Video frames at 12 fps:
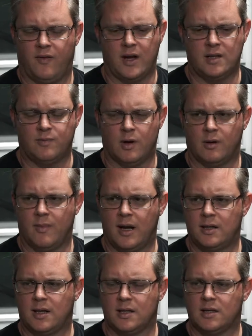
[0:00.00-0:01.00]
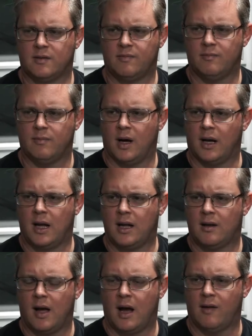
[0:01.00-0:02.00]
Facebook make tons of
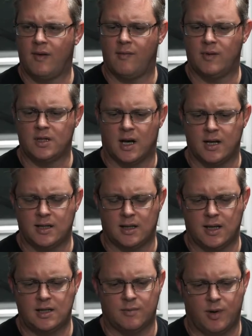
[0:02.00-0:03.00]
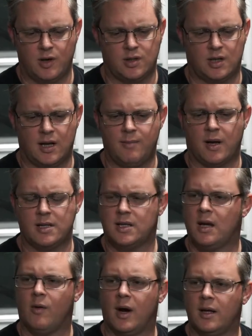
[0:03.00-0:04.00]
money out of advertising, and they supposedly by
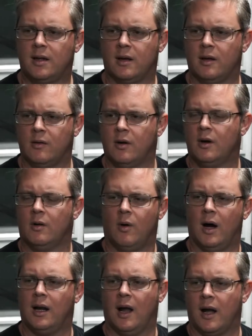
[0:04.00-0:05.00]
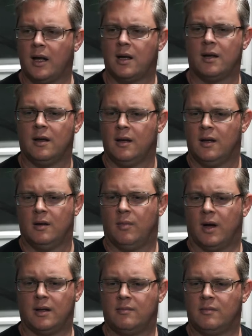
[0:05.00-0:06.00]
seeing what I do, what I like,
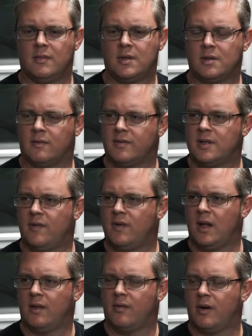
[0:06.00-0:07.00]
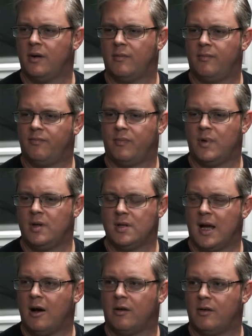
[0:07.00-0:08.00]
by sort of sifting through
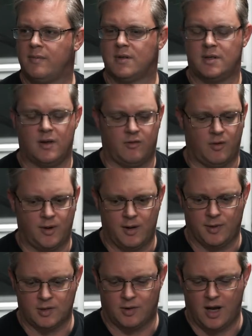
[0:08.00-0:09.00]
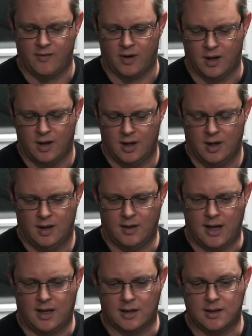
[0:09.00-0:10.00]
using algorithms, sift through my emails, whatever,
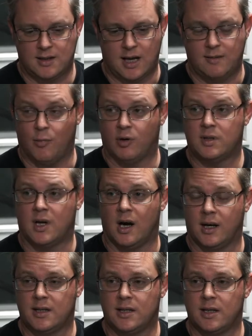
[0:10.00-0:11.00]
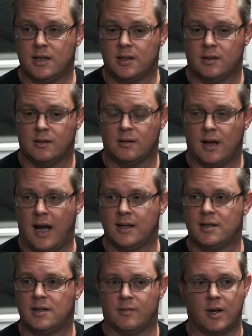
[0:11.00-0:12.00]
they can send more targeted
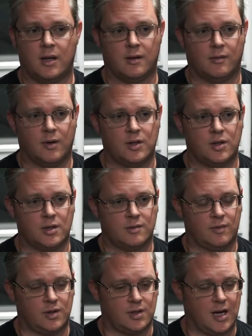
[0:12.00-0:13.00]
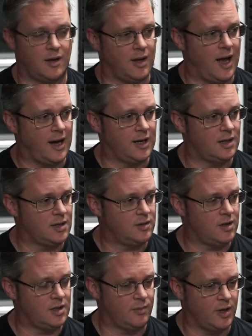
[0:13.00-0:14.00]
ads to me, which is which is how that ad
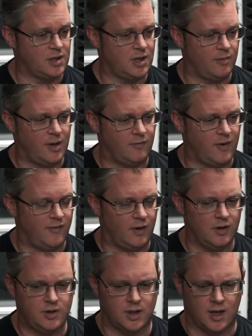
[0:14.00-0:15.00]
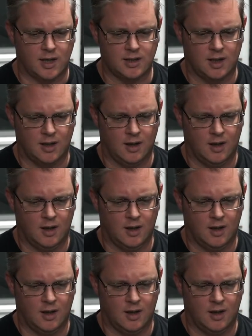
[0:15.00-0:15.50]
industry supposedly been revolutionised.